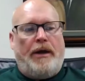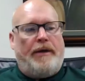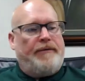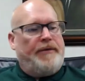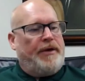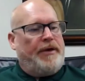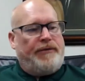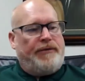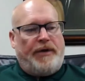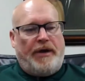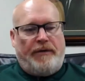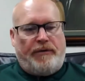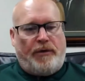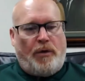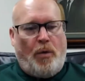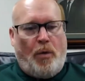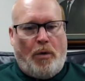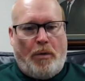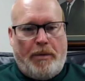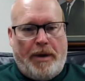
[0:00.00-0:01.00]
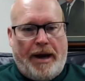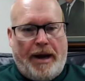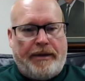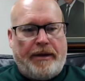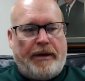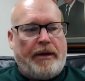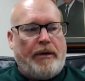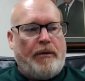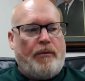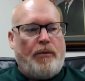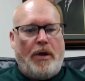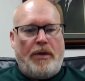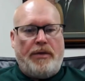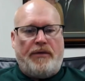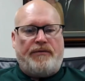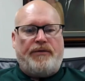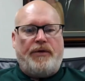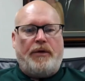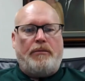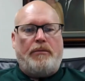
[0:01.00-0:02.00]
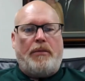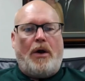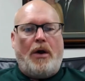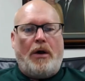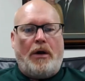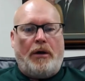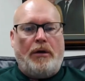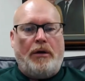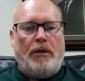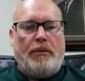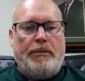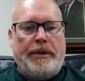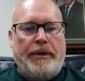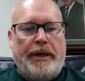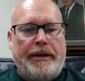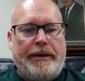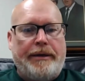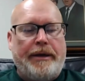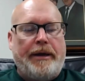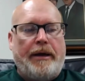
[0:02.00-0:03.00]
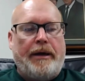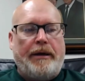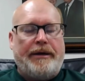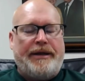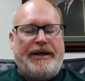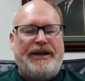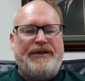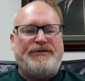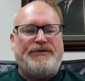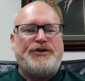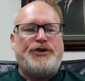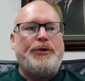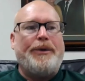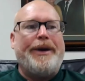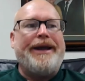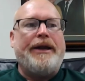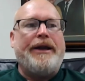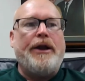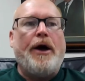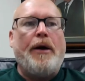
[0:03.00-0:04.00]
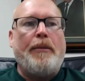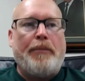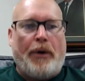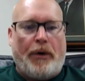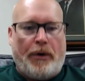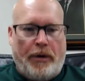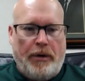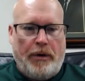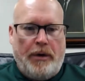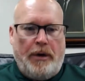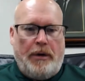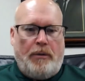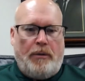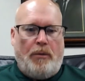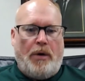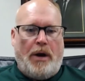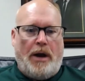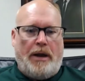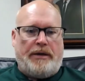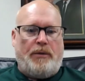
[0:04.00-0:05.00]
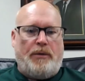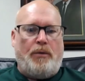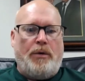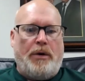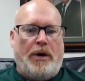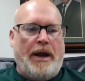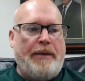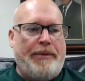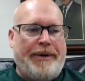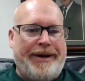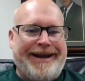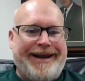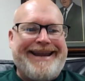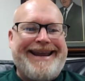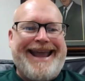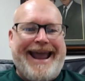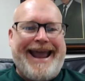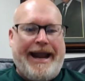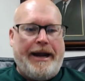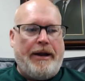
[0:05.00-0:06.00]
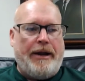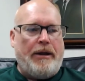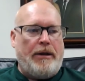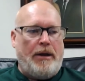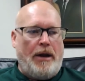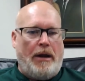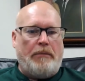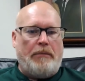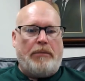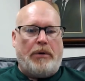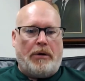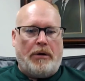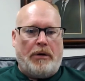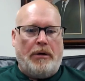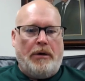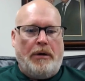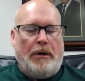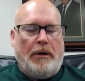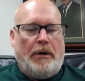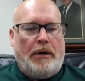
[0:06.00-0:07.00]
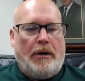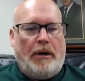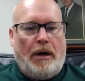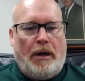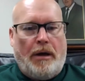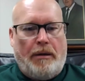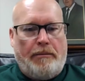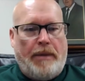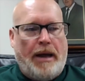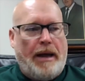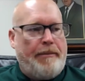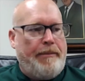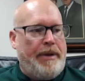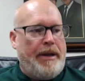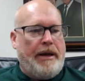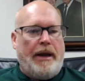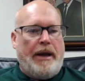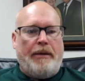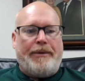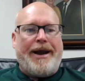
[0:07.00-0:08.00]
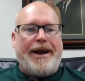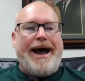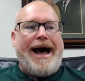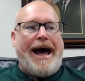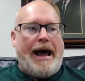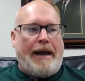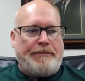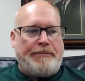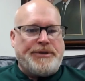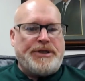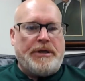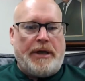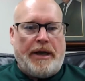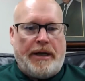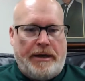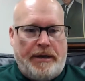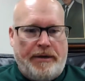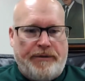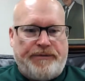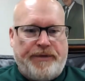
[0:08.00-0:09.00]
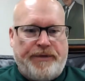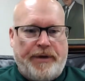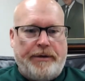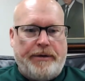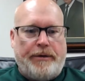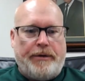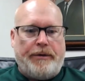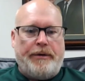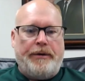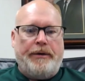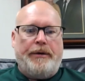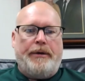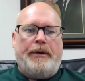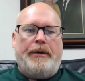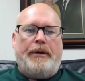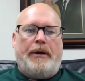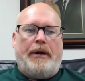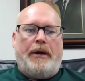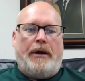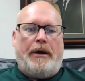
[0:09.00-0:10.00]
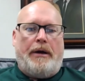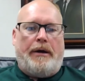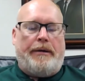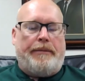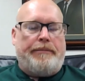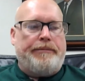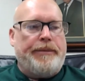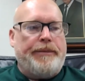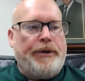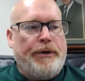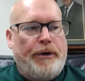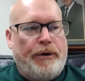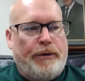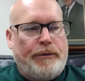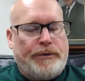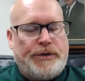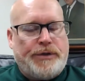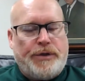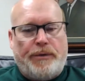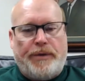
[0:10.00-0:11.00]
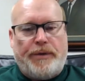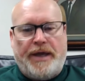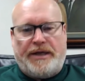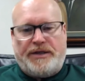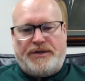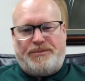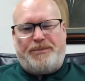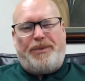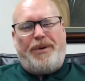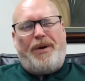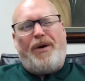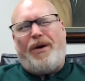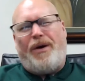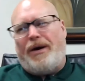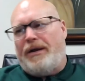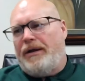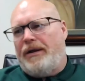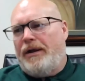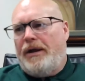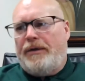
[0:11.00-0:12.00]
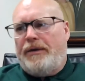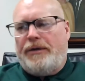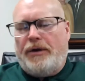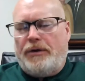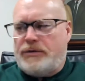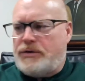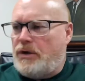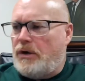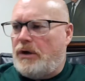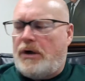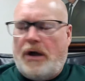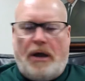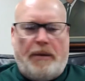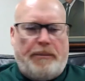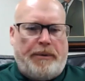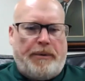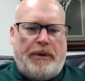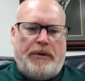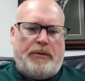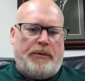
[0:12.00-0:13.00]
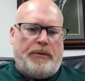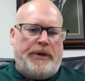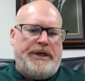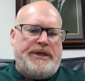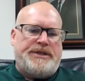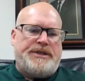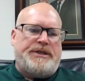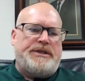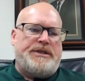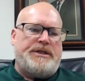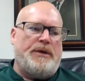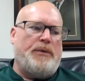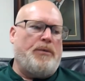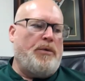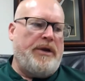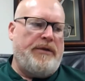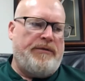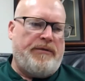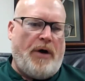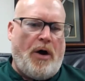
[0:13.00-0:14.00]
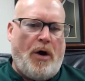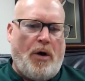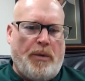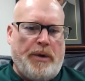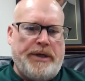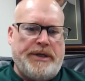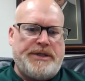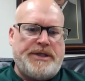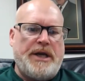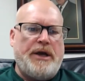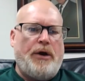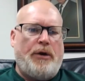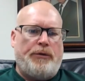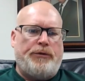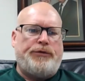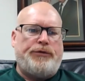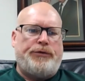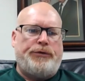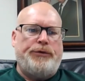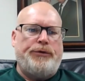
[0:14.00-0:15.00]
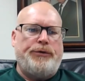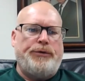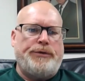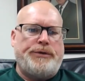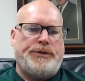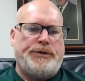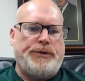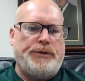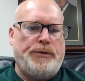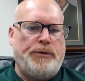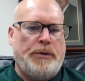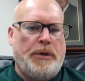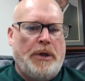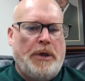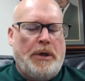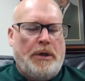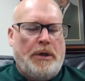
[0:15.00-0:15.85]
of it, if you have a quarterback that can run the football a little bit, gives you a number where we're able to gain a number by being able to option a defender. So that's those are a couple of the reasons that we've always held true to